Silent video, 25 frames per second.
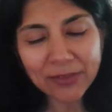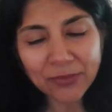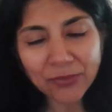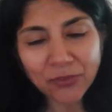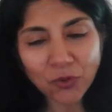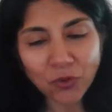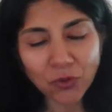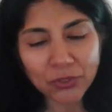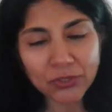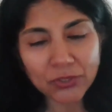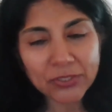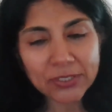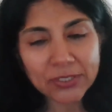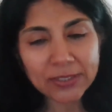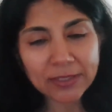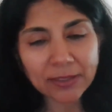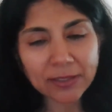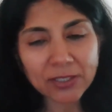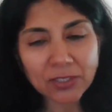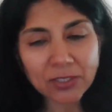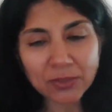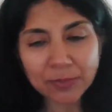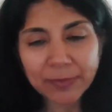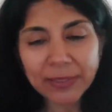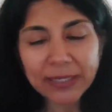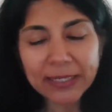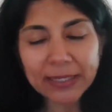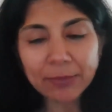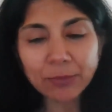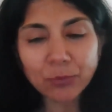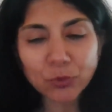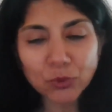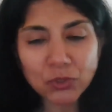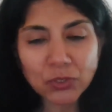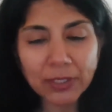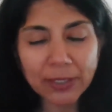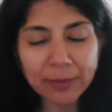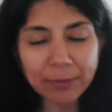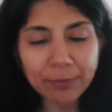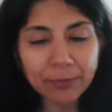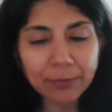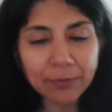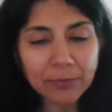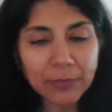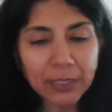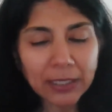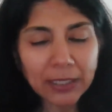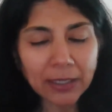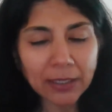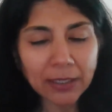of course, the Kashmiri
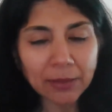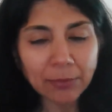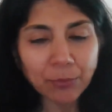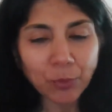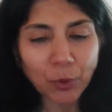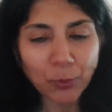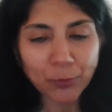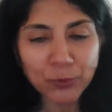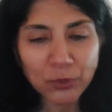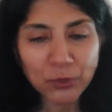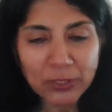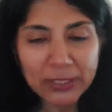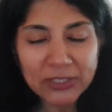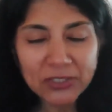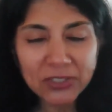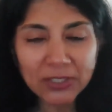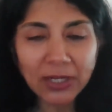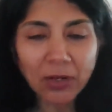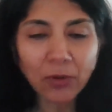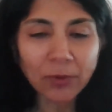Muslim population.